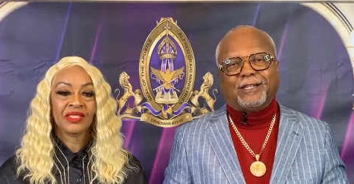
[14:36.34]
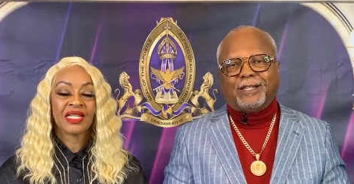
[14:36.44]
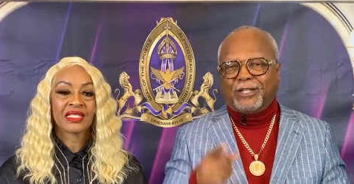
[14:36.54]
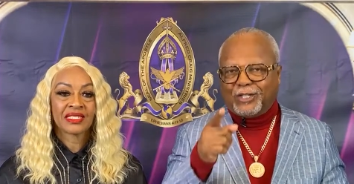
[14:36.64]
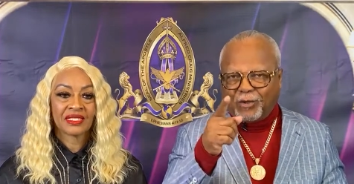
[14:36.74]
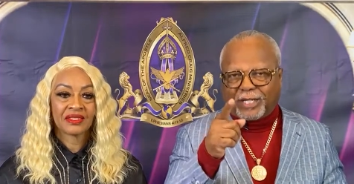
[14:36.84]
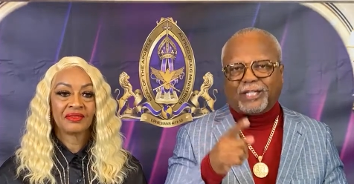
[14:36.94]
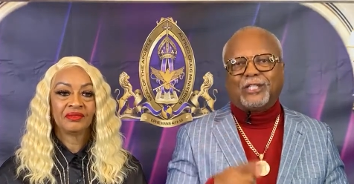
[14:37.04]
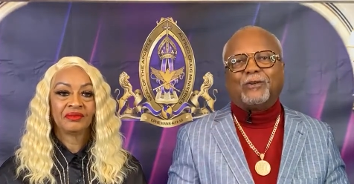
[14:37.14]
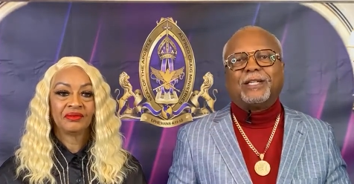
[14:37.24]
Speaker 1: it. You
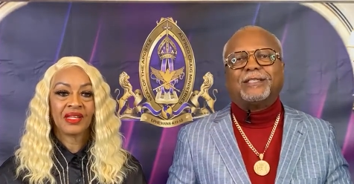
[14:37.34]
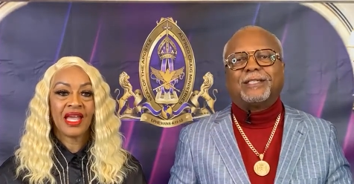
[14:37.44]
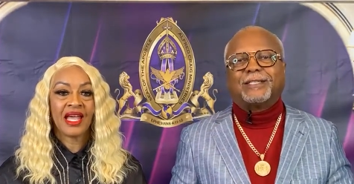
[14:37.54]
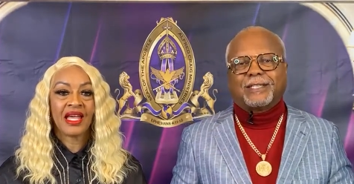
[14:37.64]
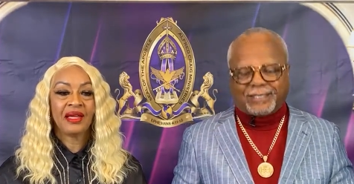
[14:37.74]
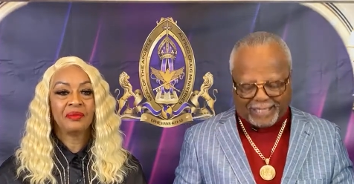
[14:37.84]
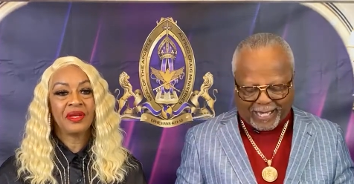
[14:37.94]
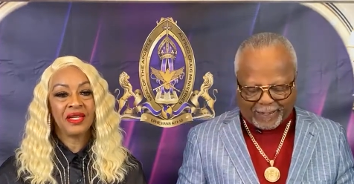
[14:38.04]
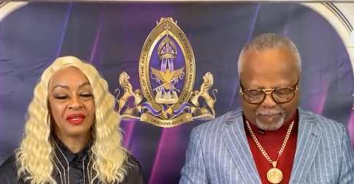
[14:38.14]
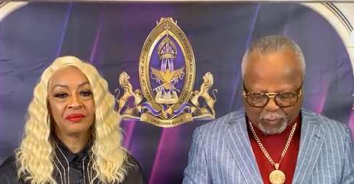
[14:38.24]
can do it in Jesus'
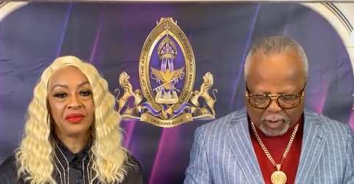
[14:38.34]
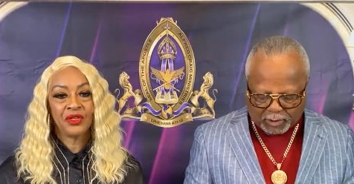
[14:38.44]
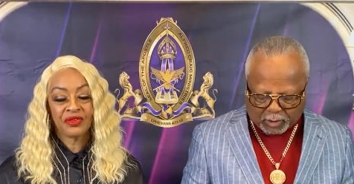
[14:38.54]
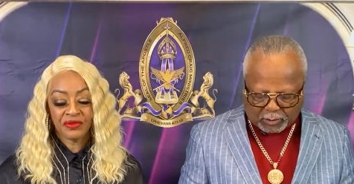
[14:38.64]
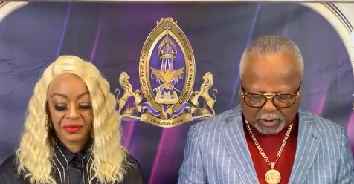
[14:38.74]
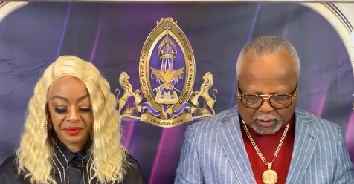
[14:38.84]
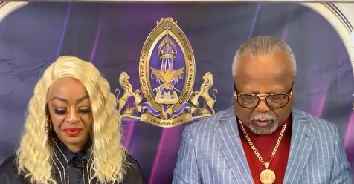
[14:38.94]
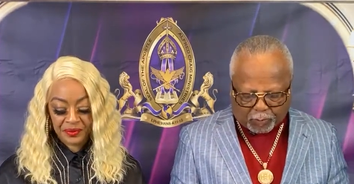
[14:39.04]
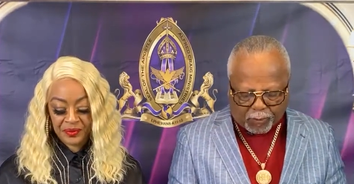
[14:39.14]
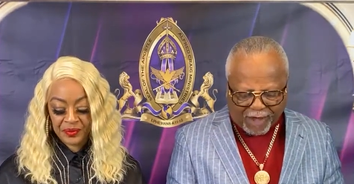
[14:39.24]
name. So,
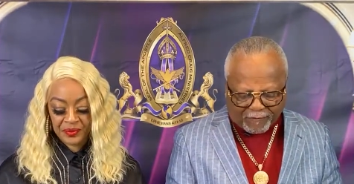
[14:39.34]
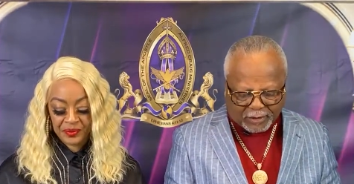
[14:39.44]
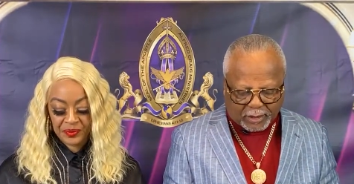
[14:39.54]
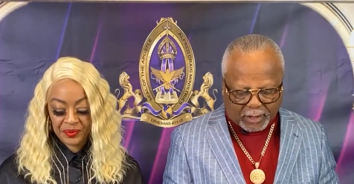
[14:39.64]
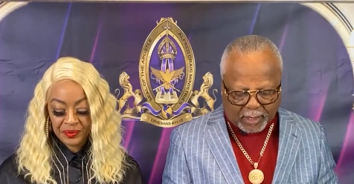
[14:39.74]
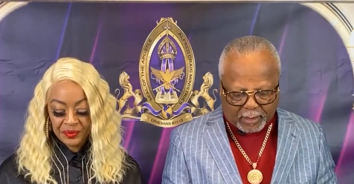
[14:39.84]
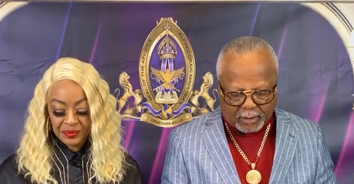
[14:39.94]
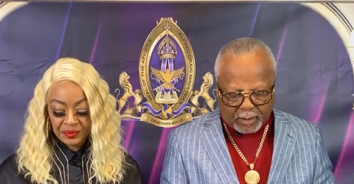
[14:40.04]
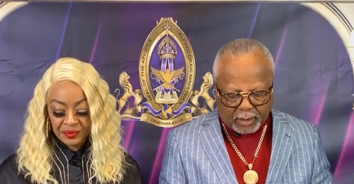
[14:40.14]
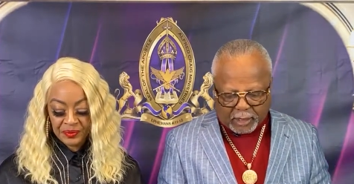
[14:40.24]
so prophecy
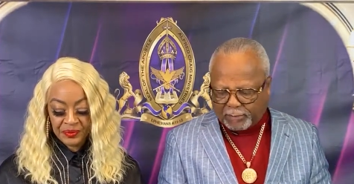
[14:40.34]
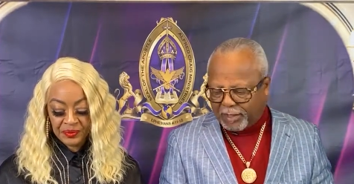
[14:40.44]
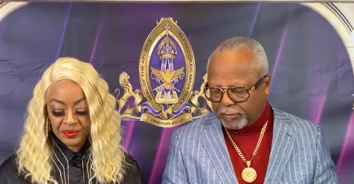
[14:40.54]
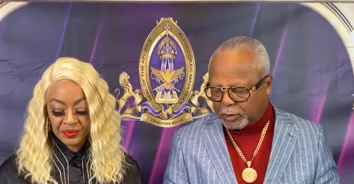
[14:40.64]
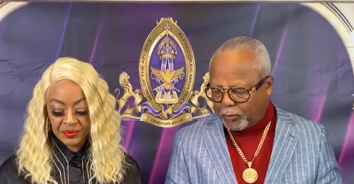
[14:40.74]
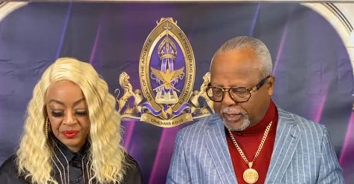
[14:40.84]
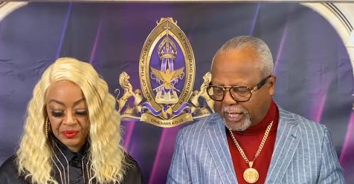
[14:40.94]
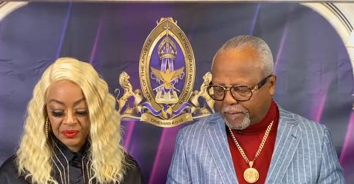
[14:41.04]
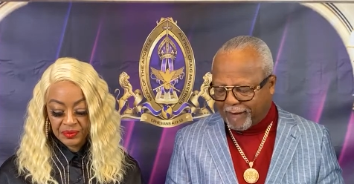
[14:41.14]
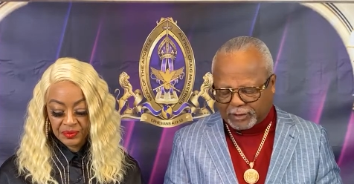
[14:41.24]
then. Dr. Bev,
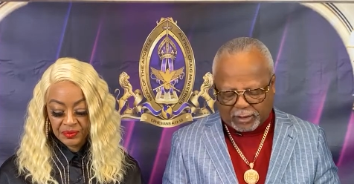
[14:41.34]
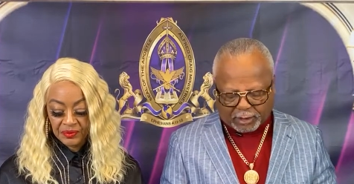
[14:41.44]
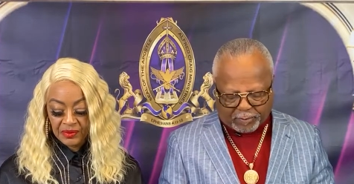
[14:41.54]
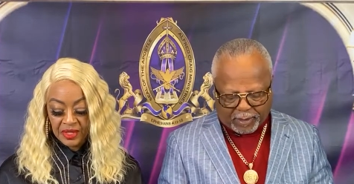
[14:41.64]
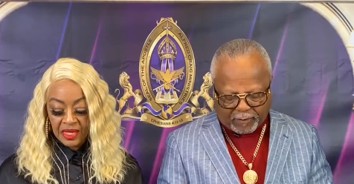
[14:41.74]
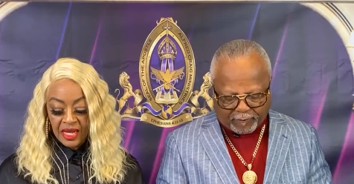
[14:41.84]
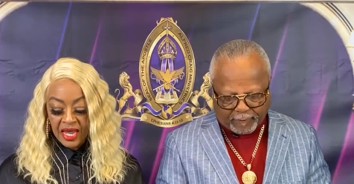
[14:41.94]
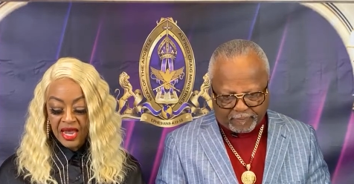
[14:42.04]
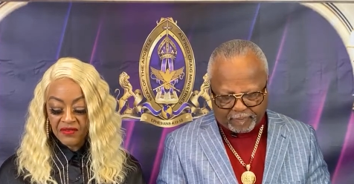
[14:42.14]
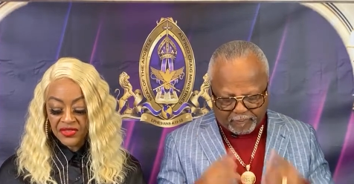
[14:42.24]
read that prophecy, Dr. Bev.
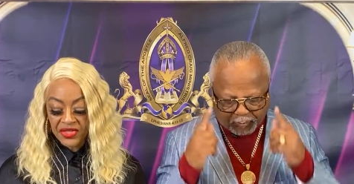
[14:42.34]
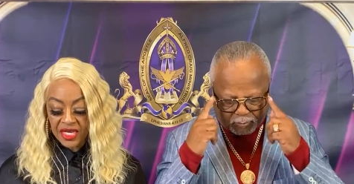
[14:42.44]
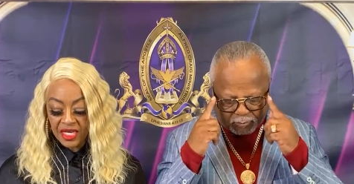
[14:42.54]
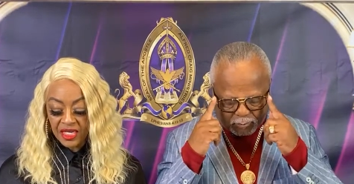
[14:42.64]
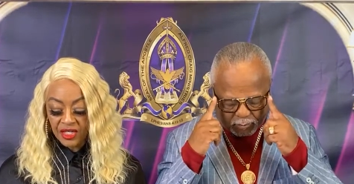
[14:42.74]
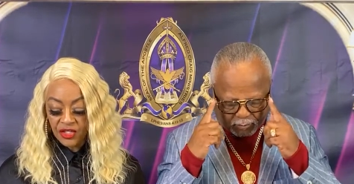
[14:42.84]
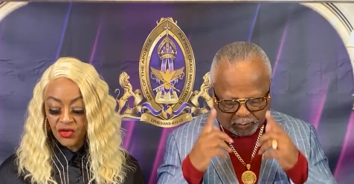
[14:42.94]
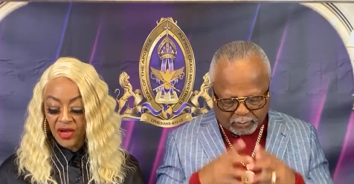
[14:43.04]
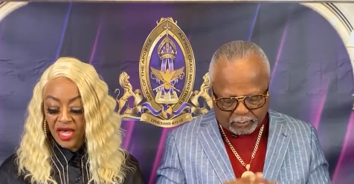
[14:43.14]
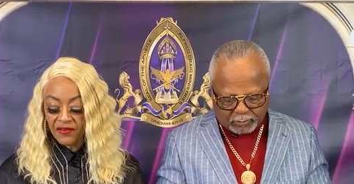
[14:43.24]
Speaker 2: Everything
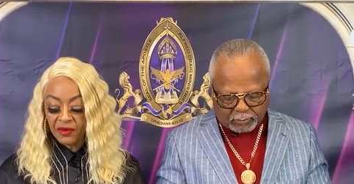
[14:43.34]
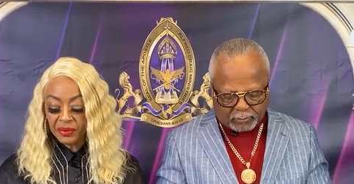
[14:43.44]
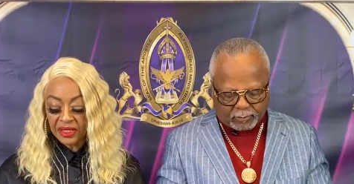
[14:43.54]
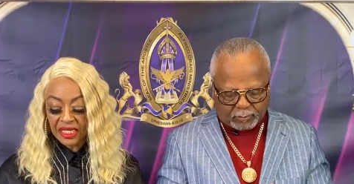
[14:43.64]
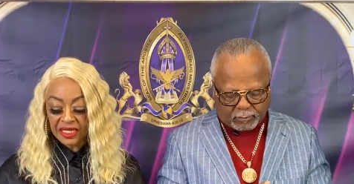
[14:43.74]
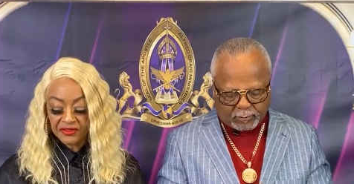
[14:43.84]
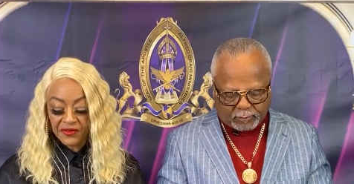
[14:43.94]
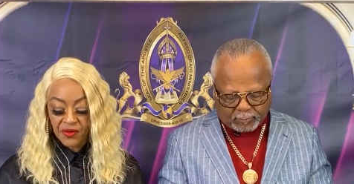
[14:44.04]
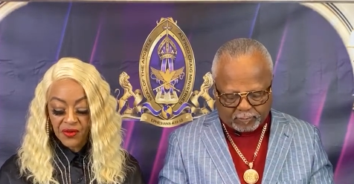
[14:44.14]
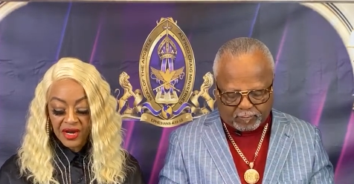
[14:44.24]
you ever
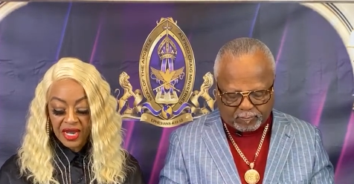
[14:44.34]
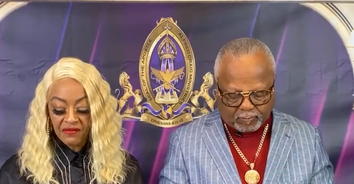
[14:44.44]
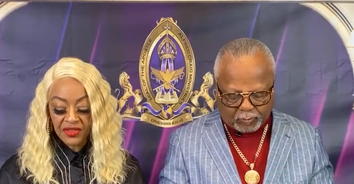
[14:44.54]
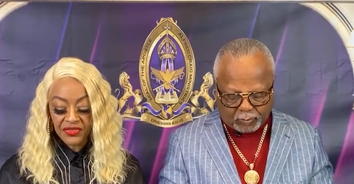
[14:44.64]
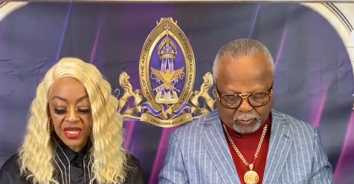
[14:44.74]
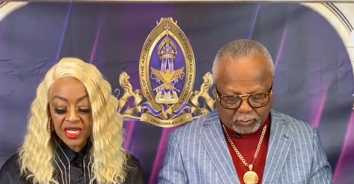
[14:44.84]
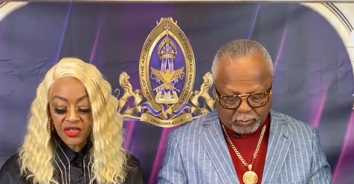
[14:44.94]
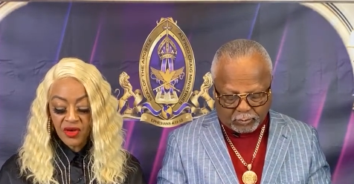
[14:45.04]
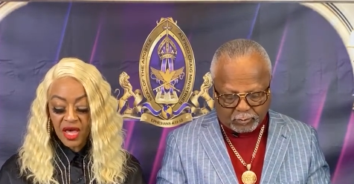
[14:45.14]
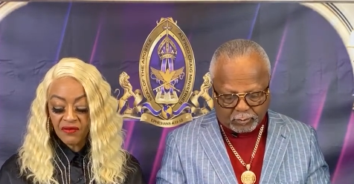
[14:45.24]
believed for, mm-hmm.
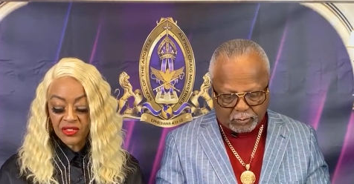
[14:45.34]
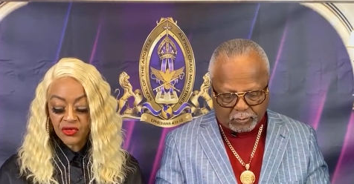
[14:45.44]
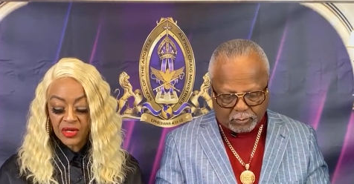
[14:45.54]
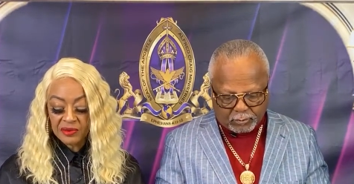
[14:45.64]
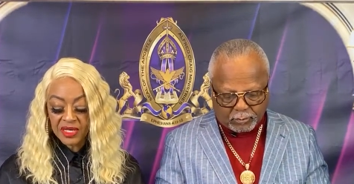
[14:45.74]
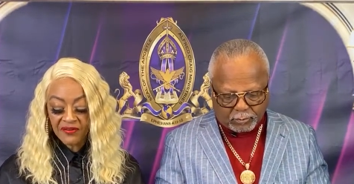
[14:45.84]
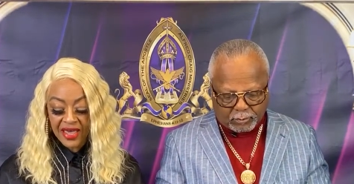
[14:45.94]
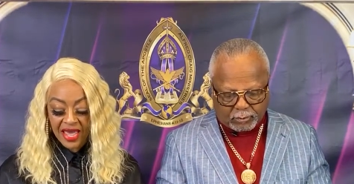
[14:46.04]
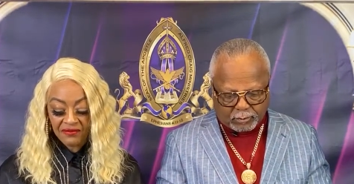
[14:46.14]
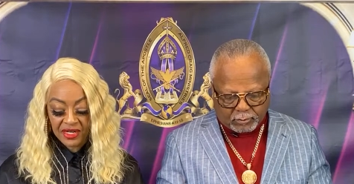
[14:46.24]
everything you ever dreamed
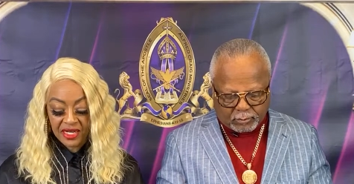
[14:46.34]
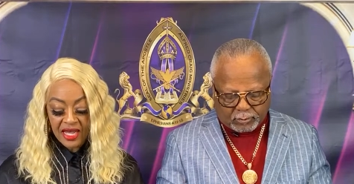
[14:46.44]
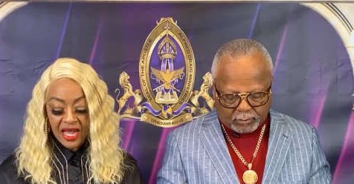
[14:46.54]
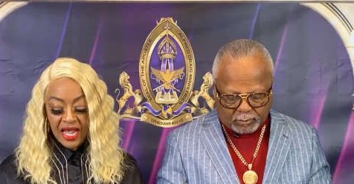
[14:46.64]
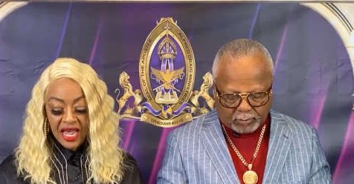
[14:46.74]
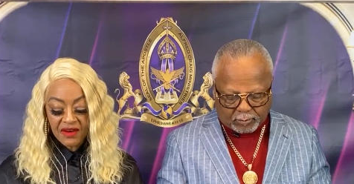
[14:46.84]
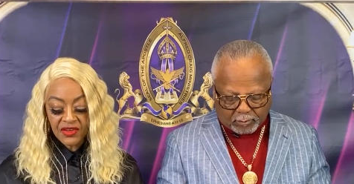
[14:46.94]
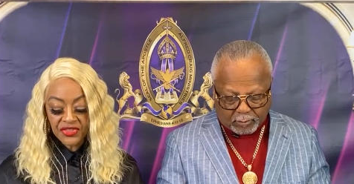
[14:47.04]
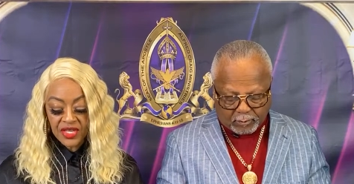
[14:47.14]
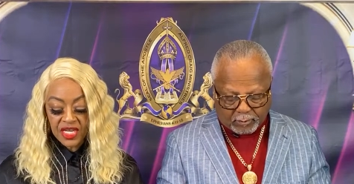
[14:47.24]
of having, mm-hmm.
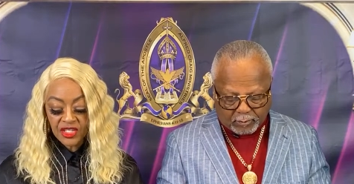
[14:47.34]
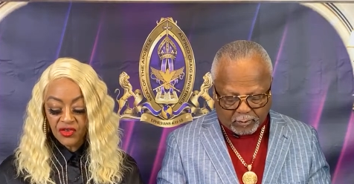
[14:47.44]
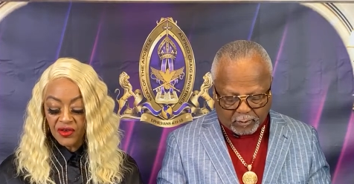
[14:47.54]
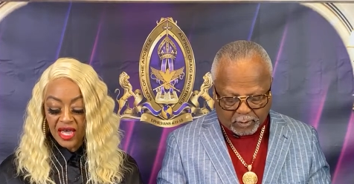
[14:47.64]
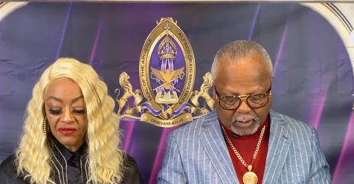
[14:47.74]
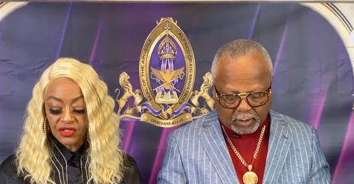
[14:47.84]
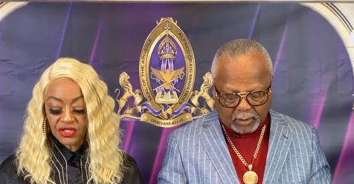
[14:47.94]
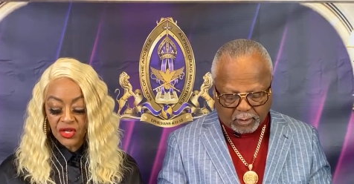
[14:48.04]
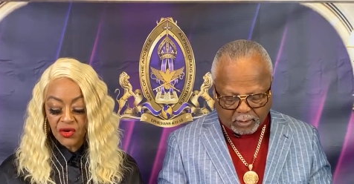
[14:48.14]
everything you ever